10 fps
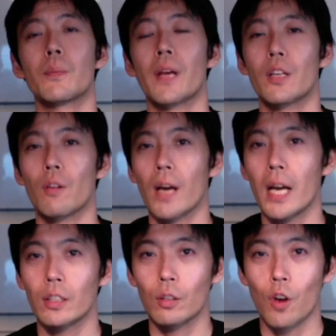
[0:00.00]

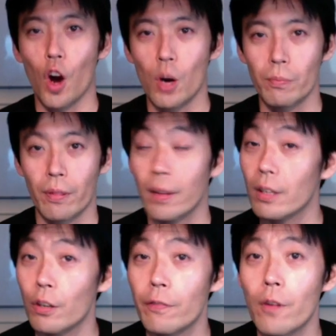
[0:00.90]
kendo-guide.com.
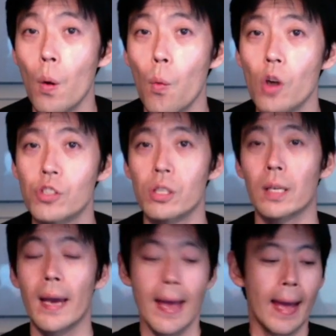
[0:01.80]
Thank you for watching.
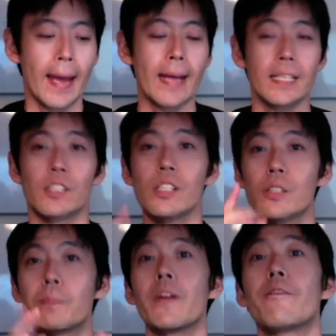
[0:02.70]
And
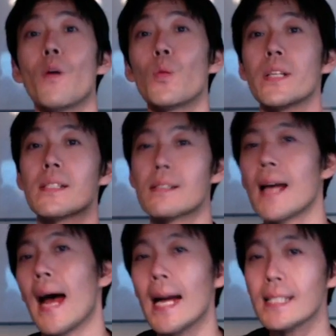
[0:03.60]
just before we
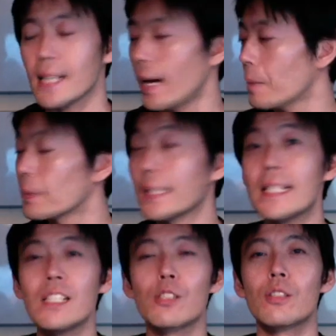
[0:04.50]
start, uh,
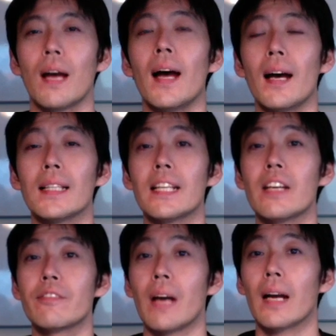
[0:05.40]
please uh,
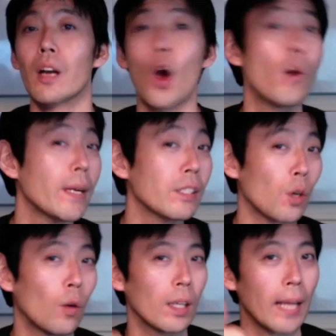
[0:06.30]
leave a
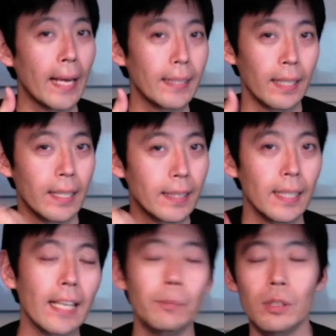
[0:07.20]
comment or a like. Hit the
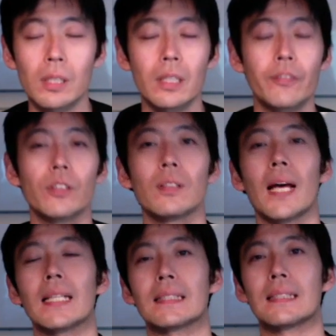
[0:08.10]
like button if you
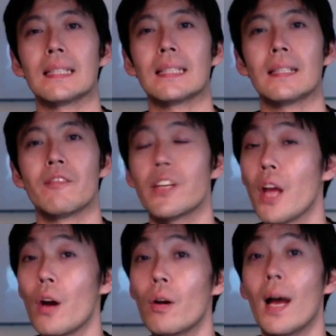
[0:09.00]
like the
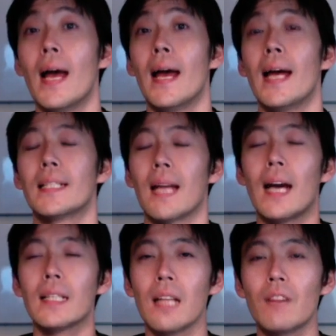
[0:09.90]
video. And
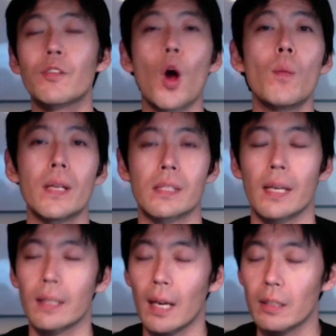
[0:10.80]
I love comments,
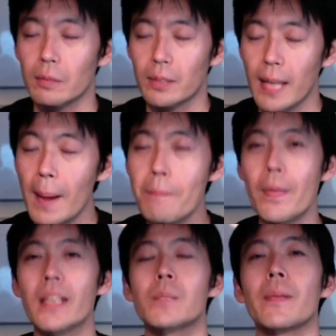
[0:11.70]
and I, that
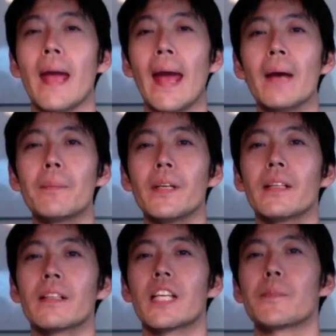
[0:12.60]
makes me happy,
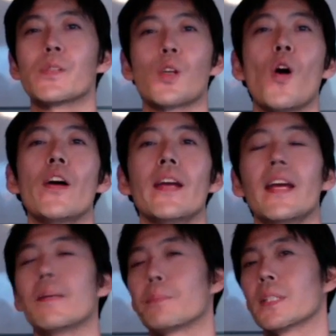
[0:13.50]
and it keeps going.
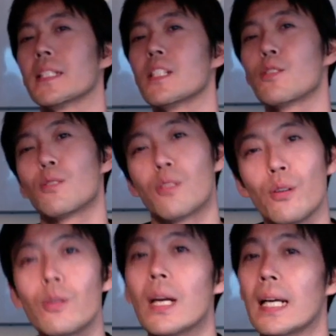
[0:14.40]
And please
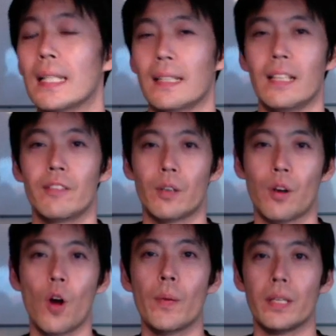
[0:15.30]
do leave a
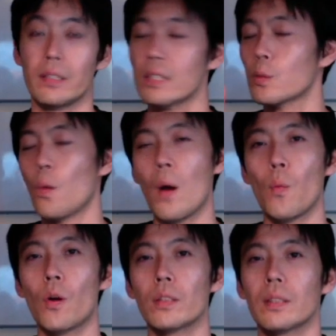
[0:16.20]
comment. Just one
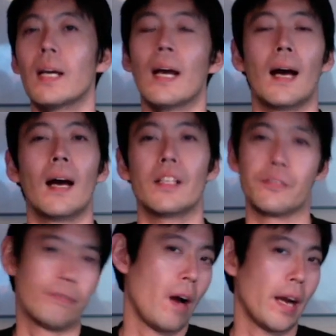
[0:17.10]
word uh, is
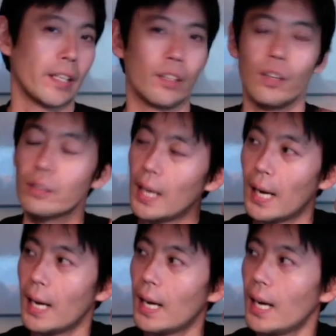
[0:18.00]
fine, you know.
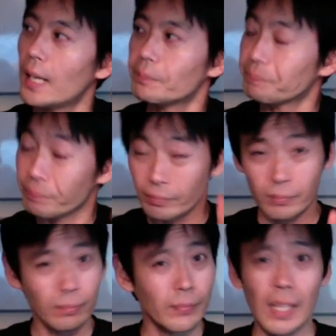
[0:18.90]
Uh,
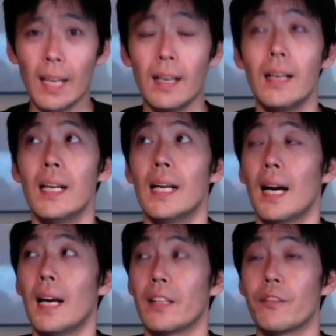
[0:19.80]

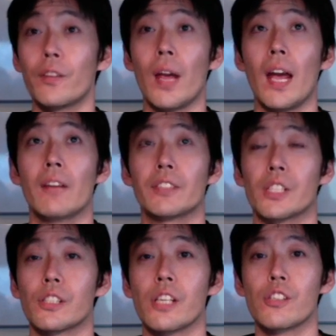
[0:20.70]
uh, if you have
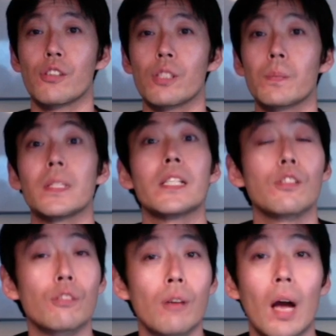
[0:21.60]
suggestions,
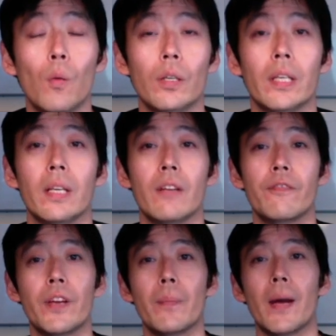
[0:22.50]
please, I want to hear
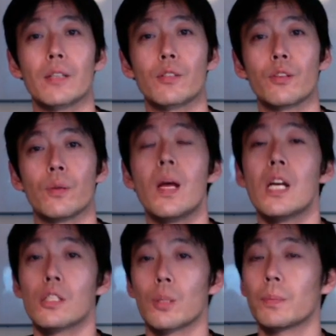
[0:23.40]
feedback too.
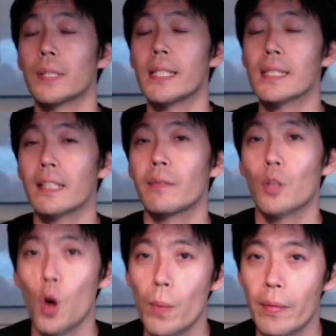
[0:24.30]
So please leave a
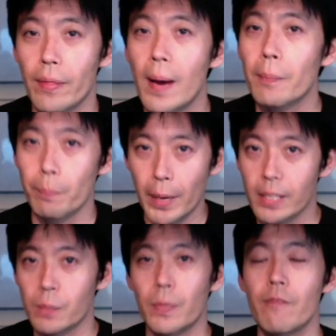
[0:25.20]
comment. That
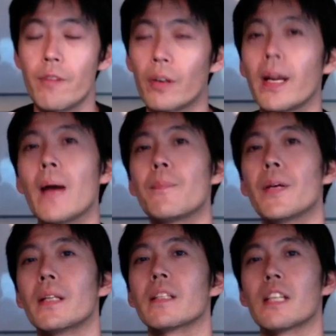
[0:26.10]
makes me very happy
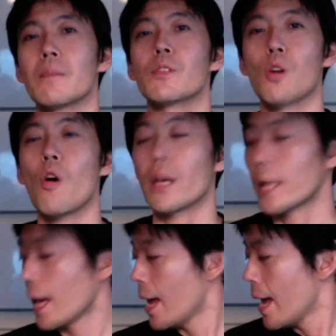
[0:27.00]
and it keeps going.
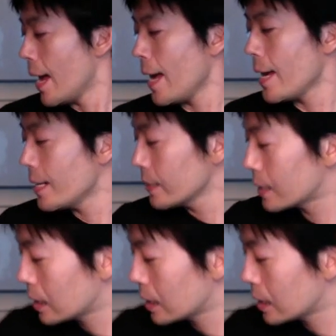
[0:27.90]
And